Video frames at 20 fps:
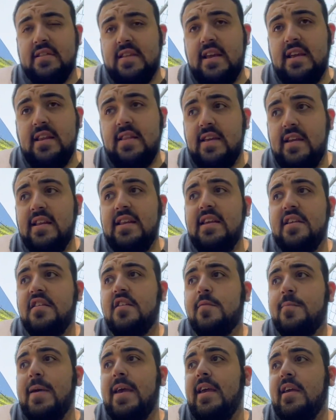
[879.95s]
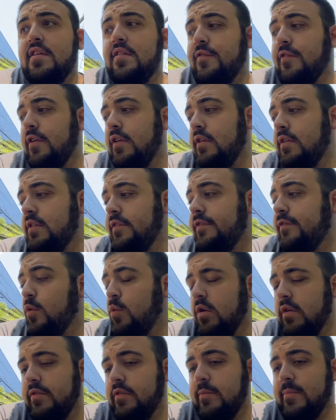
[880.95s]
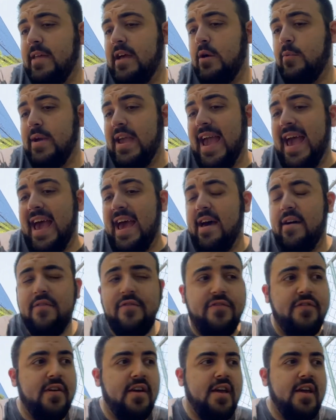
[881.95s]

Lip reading: They need space. For the 4 of them that we have,